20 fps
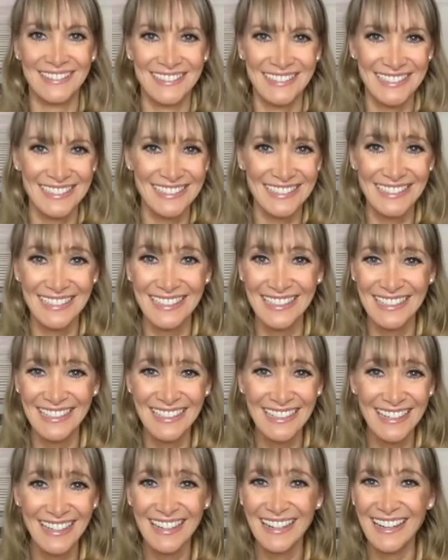
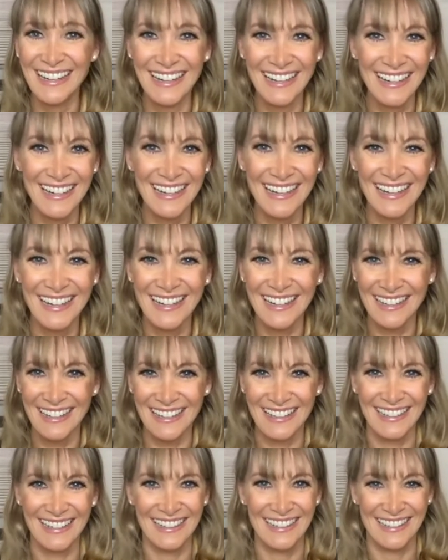
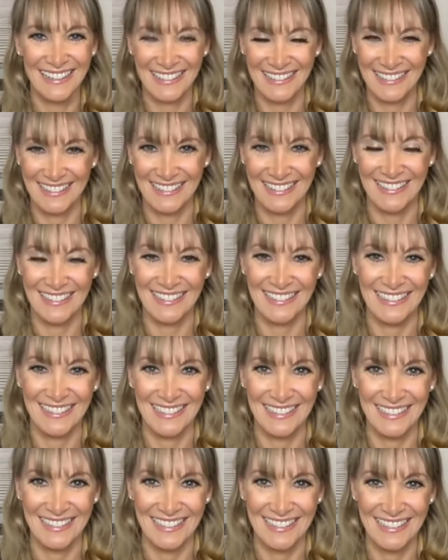
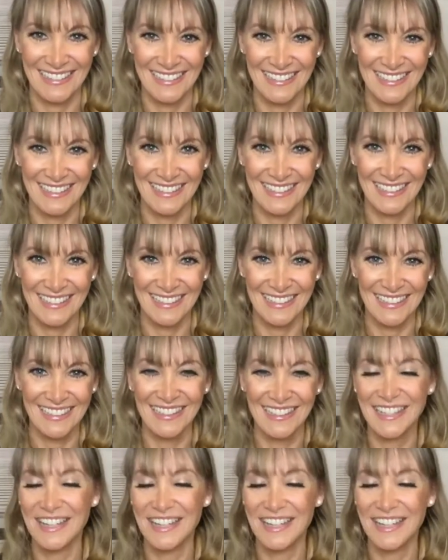(silent)